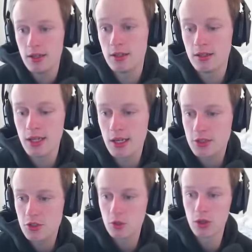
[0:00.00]

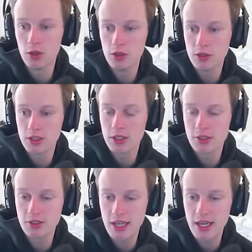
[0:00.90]
Next world. Another
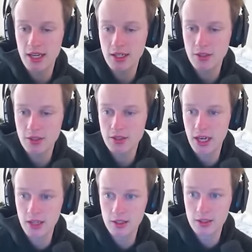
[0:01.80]
day, another
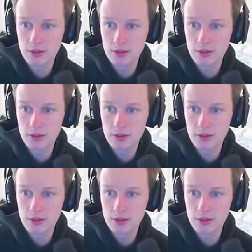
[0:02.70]
dollar.